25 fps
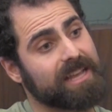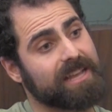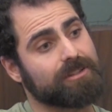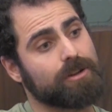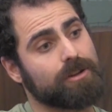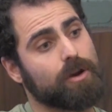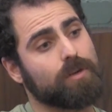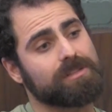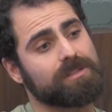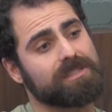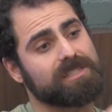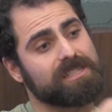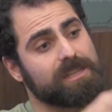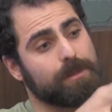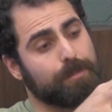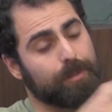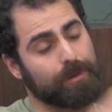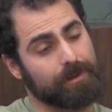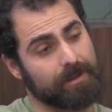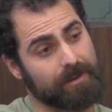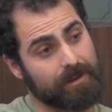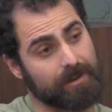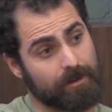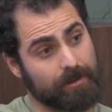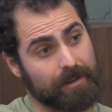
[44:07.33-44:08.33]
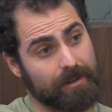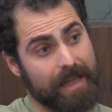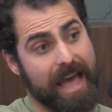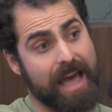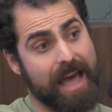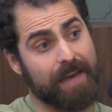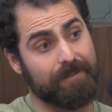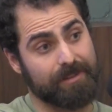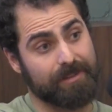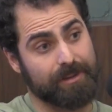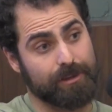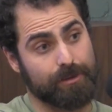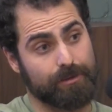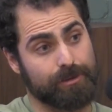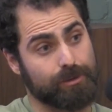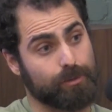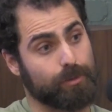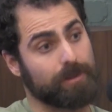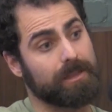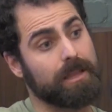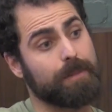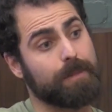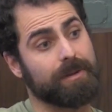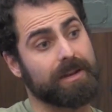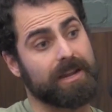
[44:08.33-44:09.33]
and don't see a political avenue
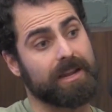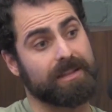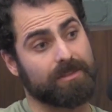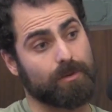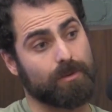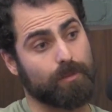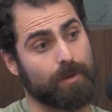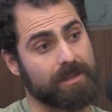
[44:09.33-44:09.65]
to eliminate the